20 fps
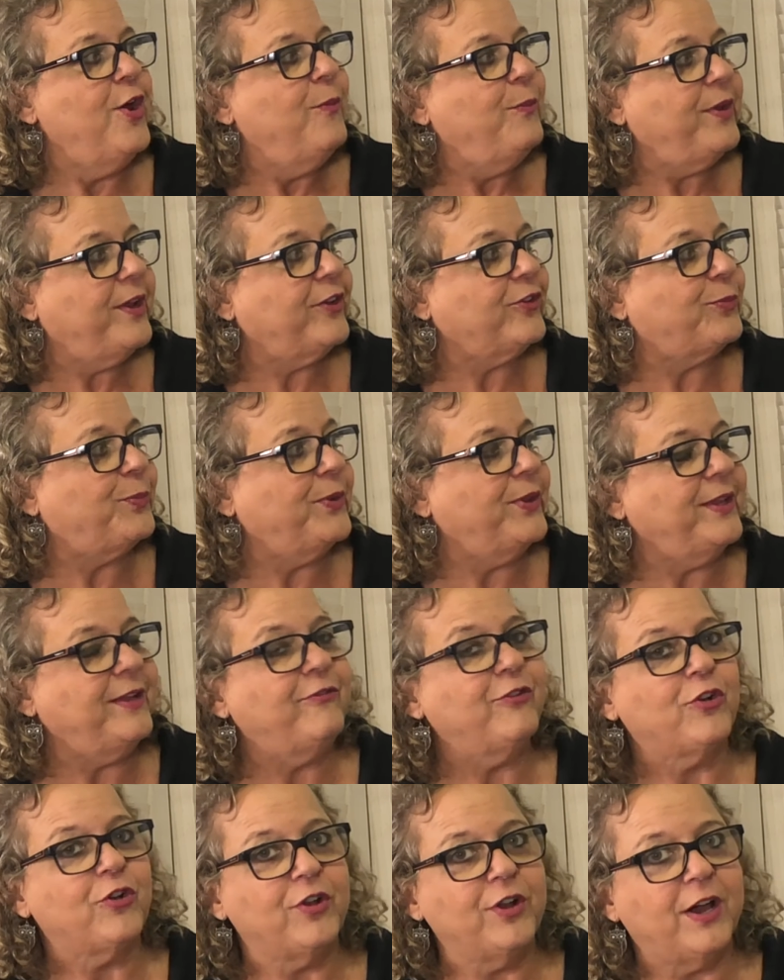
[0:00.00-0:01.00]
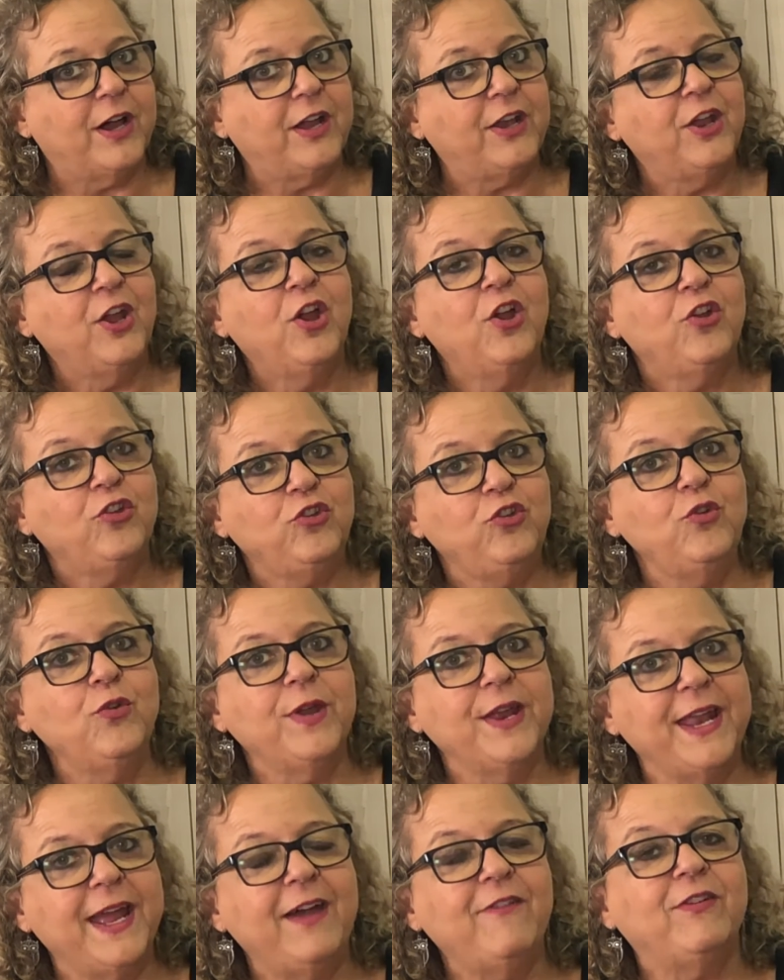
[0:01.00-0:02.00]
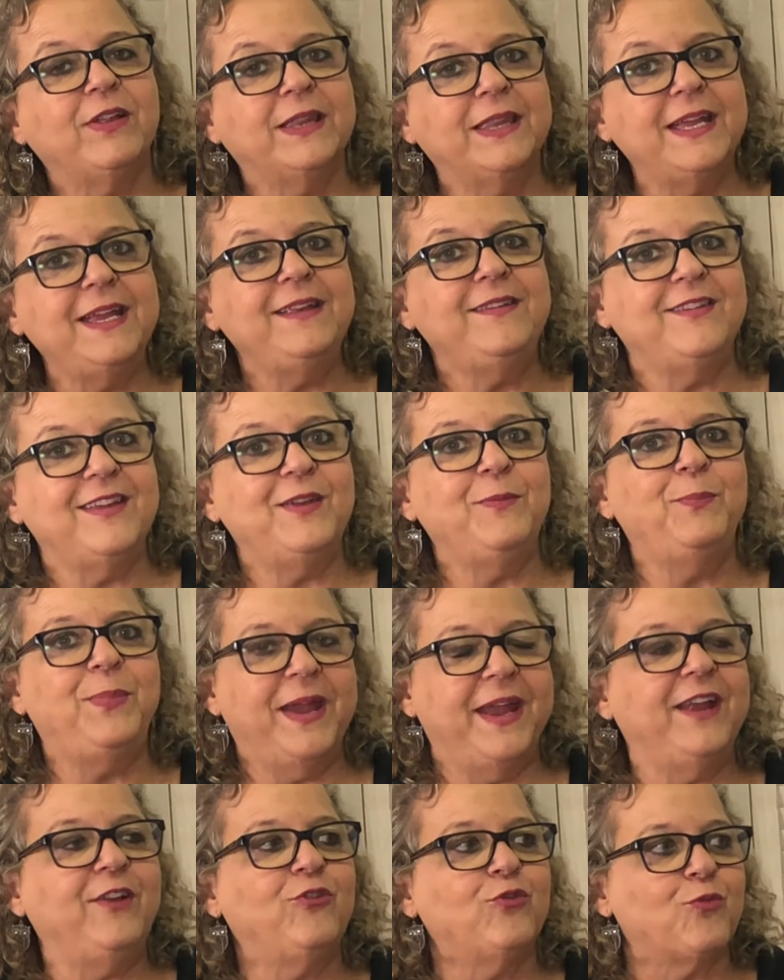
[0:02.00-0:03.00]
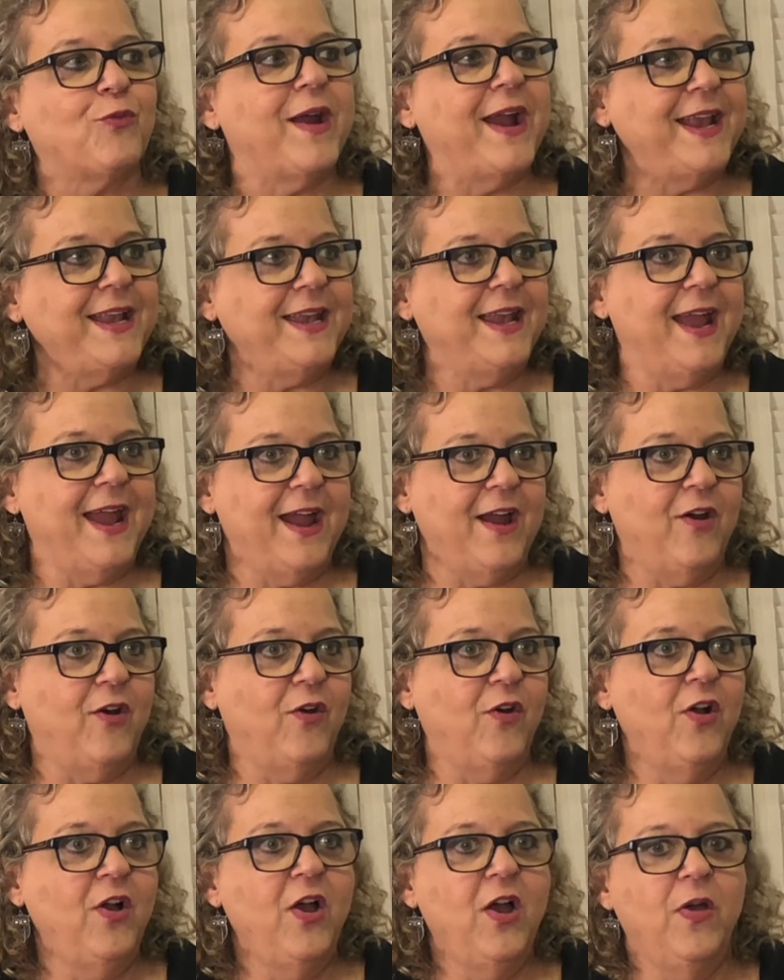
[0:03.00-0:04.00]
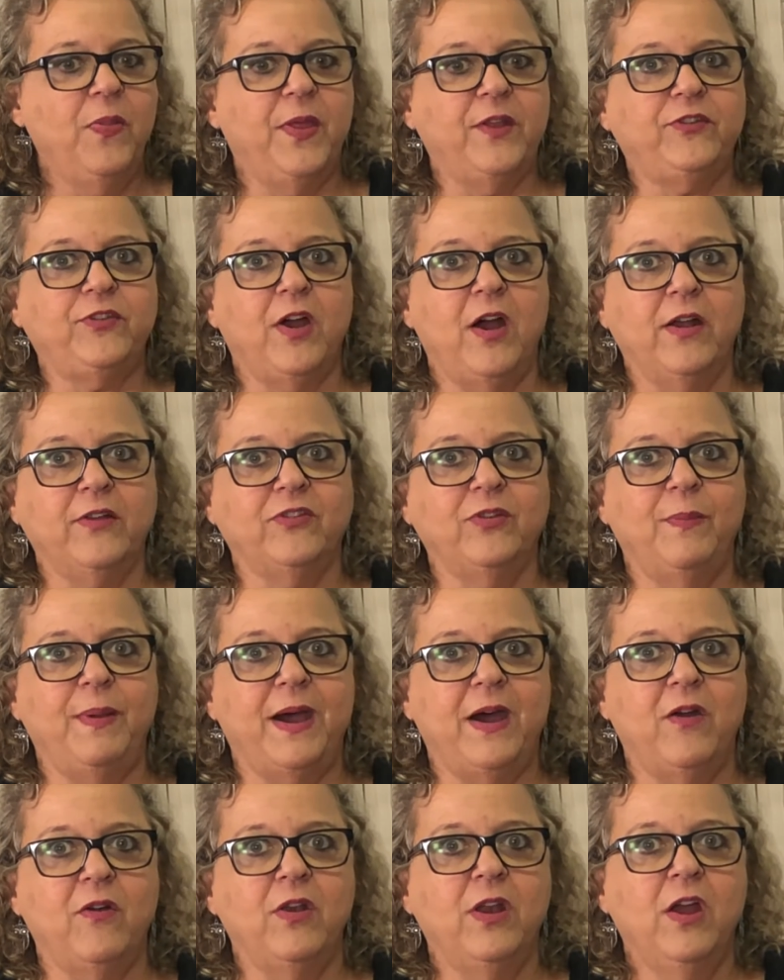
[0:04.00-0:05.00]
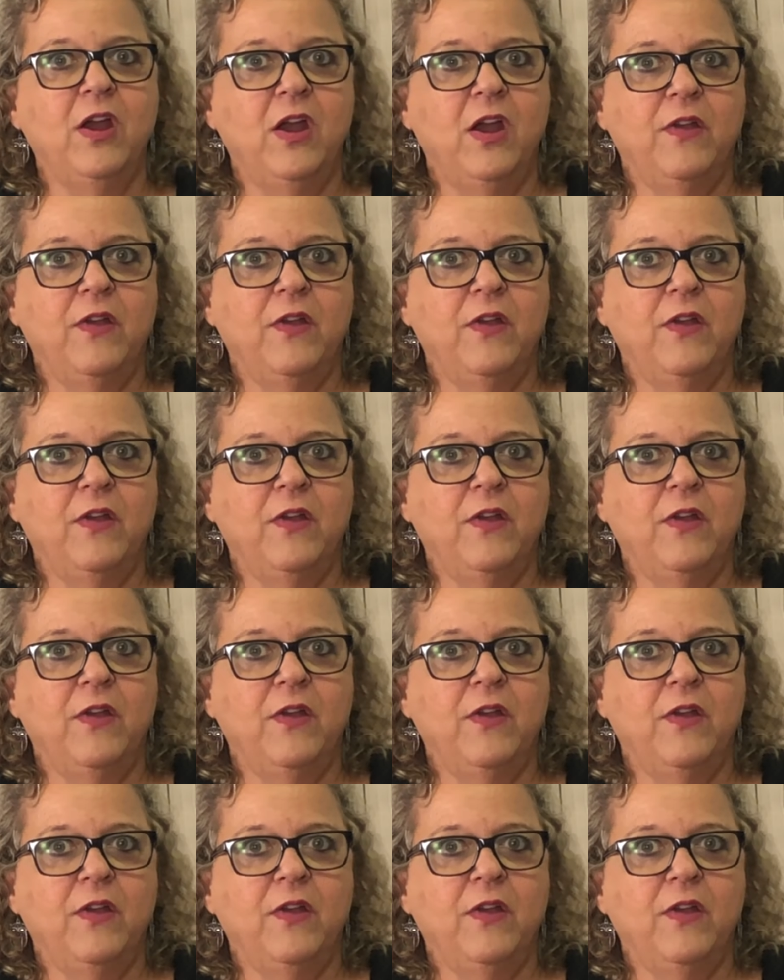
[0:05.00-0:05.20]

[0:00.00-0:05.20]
because believe it or not, you can have a LinkedIn page right now that talks about,